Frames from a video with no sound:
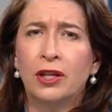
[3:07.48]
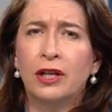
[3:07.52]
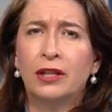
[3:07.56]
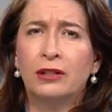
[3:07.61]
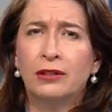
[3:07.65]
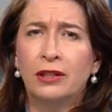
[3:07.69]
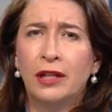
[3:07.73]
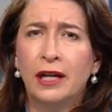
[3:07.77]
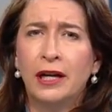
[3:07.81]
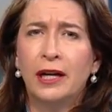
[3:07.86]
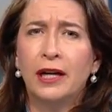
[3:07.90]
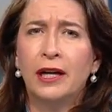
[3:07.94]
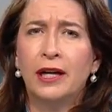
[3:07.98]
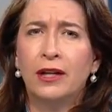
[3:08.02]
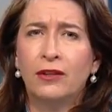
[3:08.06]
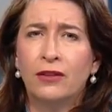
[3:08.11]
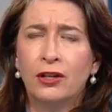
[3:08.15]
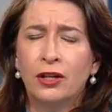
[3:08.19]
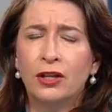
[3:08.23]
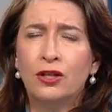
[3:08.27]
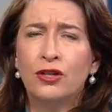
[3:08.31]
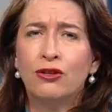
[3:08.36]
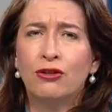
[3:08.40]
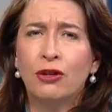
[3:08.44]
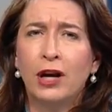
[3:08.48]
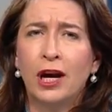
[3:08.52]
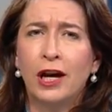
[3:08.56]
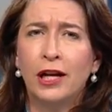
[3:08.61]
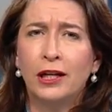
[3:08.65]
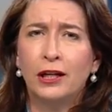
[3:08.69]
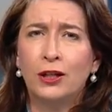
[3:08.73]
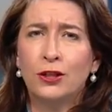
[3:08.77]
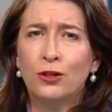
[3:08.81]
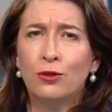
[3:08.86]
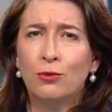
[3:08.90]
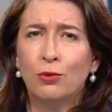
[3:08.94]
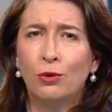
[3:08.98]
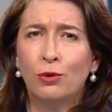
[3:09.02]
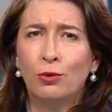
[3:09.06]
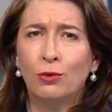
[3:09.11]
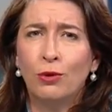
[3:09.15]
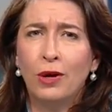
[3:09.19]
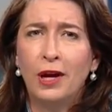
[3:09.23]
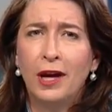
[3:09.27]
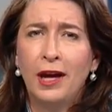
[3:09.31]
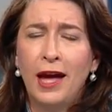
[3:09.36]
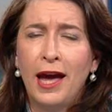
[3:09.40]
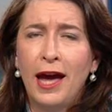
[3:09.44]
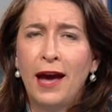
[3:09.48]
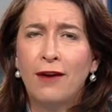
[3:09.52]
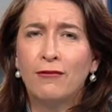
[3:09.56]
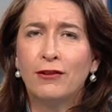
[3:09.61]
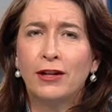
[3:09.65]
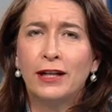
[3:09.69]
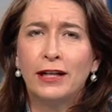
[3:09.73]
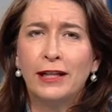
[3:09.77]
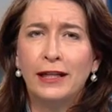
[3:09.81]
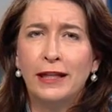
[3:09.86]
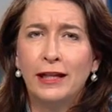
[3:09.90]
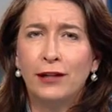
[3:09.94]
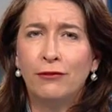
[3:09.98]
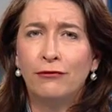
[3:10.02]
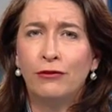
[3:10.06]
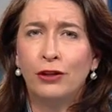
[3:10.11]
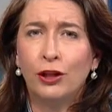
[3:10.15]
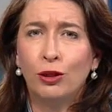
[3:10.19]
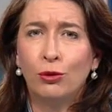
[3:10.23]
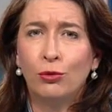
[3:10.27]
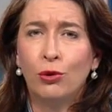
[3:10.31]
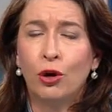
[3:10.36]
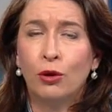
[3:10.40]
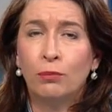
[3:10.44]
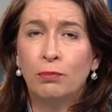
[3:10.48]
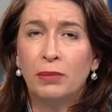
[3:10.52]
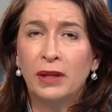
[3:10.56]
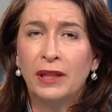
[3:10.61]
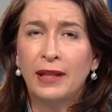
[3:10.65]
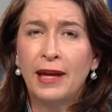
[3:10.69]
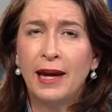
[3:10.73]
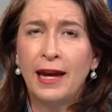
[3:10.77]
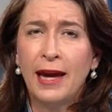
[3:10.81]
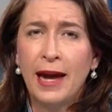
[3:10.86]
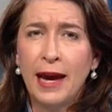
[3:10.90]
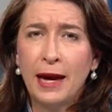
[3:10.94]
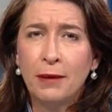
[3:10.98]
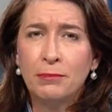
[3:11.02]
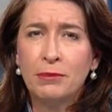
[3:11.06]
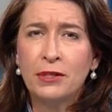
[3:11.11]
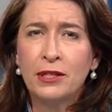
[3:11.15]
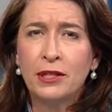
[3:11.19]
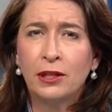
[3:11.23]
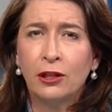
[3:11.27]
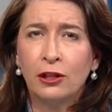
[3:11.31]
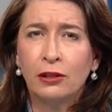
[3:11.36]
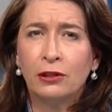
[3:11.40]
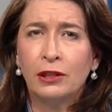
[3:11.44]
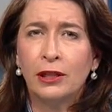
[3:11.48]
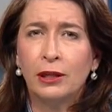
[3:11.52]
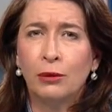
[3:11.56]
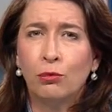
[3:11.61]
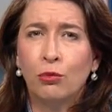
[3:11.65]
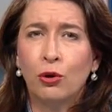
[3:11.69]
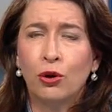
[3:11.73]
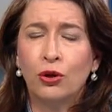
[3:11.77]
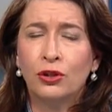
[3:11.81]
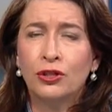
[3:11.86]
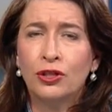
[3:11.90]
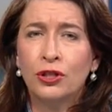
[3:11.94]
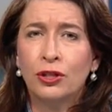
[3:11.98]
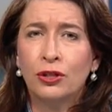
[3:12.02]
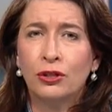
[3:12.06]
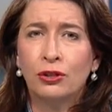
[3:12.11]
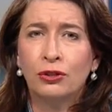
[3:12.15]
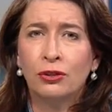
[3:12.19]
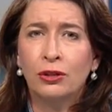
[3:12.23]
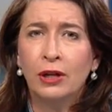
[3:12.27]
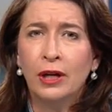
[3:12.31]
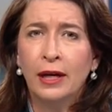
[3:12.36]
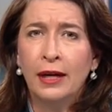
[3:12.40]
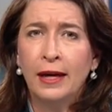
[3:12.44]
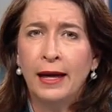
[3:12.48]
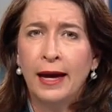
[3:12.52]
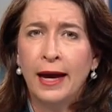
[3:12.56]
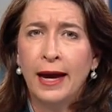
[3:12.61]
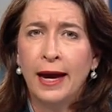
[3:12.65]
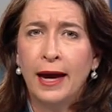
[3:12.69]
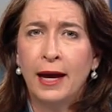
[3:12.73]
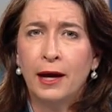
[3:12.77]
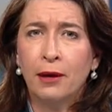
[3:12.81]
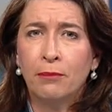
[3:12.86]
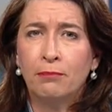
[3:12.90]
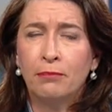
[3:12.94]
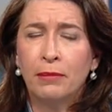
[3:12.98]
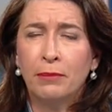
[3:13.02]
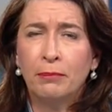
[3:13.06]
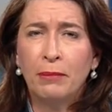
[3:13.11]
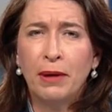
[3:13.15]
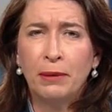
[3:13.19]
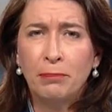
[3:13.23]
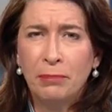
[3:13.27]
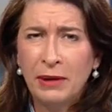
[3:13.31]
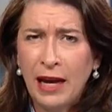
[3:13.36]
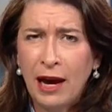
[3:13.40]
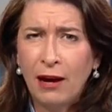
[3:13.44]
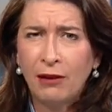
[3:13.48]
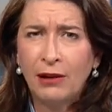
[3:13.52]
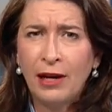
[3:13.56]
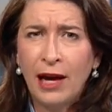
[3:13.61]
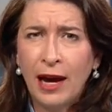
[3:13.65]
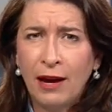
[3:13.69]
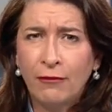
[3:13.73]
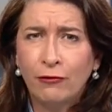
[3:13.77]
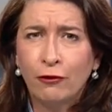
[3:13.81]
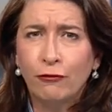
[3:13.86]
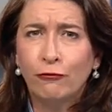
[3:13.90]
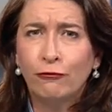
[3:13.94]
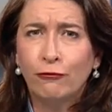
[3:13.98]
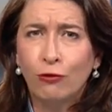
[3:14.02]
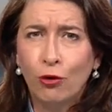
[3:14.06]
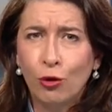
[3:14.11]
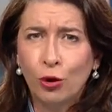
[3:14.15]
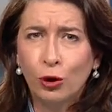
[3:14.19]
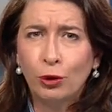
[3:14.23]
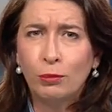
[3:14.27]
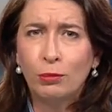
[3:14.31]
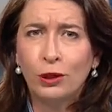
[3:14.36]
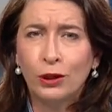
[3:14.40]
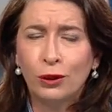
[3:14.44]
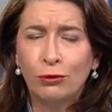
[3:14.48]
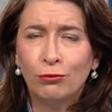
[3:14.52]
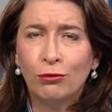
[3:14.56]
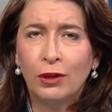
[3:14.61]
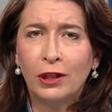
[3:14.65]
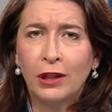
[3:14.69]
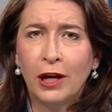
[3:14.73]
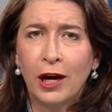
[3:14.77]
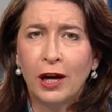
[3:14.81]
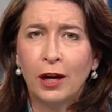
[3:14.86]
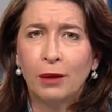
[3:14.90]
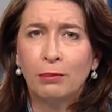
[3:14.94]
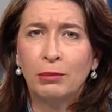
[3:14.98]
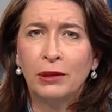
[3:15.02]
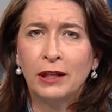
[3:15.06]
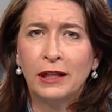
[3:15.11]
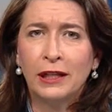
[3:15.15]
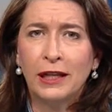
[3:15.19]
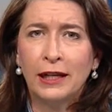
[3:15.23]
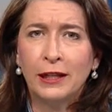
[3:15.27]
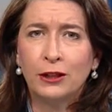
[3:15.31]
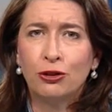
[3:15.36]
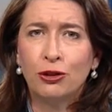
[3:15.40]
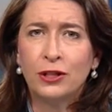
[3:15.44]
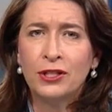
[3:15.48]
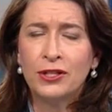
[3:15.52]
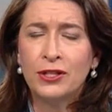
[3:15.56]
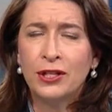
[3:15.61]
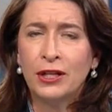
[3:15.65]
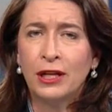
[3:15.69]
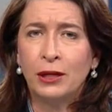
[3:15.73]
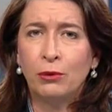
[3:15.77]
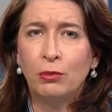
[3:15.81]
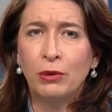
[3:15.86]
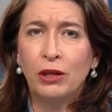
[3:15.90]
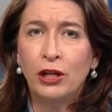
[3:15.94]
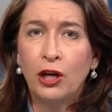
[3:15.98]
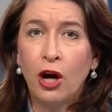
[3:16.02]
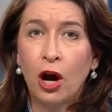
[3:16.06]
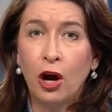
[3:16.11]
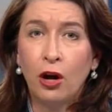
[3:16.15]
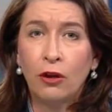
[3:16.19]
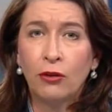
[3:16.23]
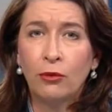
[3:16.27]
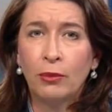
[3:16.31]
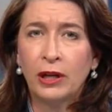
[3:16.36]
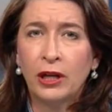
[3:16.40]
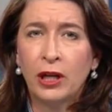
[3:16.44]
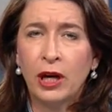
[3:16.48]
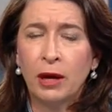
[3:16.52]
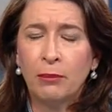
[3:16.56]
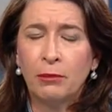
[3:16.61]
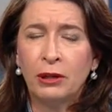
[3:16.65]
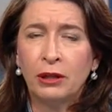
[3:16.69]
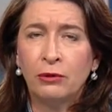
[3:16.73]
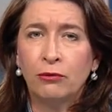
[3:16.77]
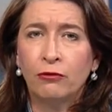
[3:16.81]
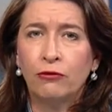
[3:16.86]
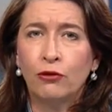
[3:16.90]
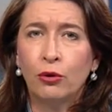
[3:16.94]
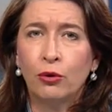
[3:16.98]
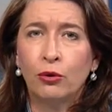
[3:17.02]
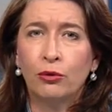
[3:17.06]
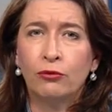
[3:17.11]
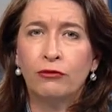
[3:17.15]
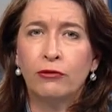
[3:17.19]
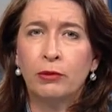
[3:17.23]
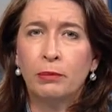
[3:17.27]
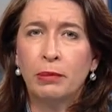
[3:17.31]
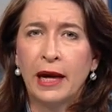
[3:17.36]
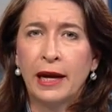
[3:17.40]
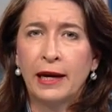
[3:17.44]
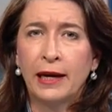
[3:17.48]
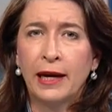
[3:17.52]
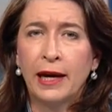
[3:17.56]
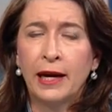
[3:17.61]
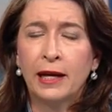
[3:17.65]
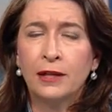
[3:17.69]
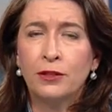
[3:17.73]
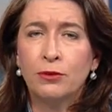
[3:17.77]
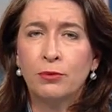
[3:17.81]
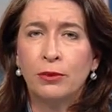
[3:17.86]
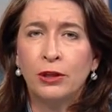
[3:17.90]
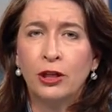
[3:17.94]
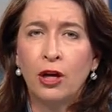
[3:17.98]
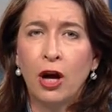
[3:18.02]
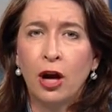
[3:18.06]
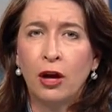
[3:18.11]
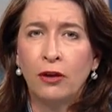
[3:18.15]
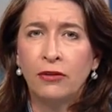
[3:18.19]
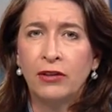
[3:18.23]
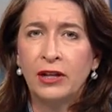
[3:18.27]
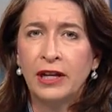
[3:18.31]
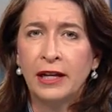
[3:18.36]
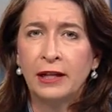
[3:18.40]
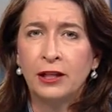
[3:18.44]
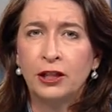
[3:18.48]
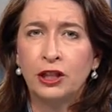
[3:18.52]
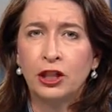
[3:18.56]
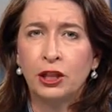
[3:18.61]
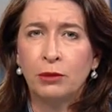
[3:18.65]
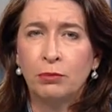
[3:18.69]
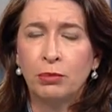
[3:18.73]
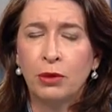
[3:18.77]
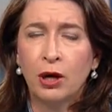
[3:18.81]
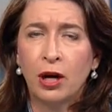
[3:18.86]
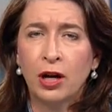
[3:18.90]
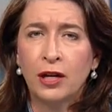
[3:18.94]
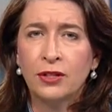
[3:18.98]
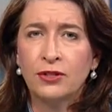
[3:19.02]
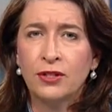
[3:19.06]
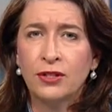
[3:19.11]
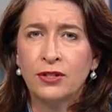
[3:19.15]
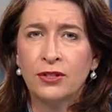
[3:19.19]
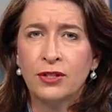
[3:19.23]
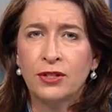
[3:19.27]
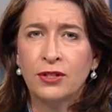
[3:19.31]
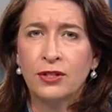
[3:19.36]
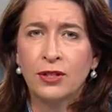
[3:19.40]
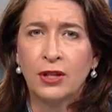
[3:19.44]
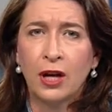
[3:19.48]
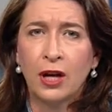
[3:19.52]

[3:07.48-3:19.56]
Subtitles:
that Australians will have a clear view on, but they absolutely want to be able to have affordable and reliable electricity. We know that we're coming forward for blackouts. We know that energy prices are